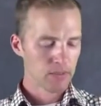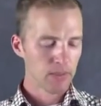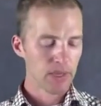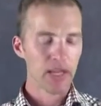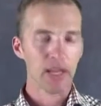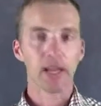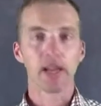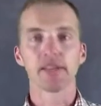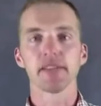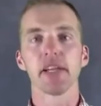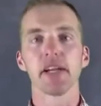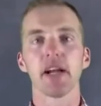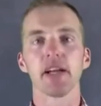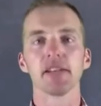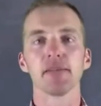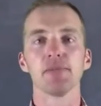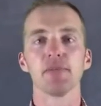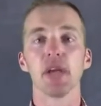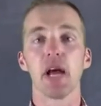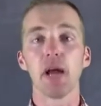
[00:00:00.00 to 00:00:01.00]
Well, I guess I
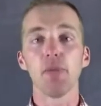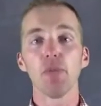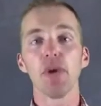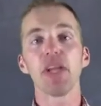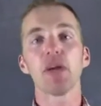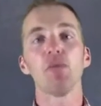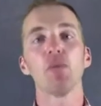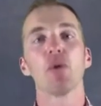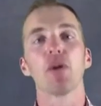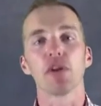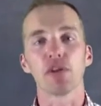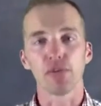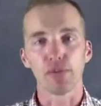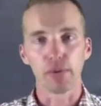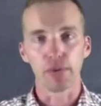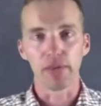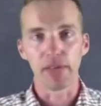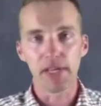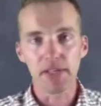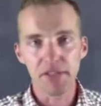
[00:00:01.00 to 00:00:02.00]
got some time. We can work
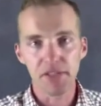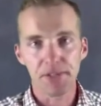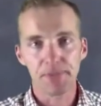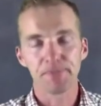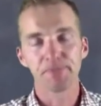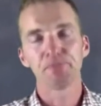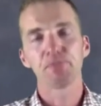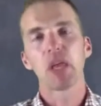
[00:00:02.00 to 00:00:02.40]
through this.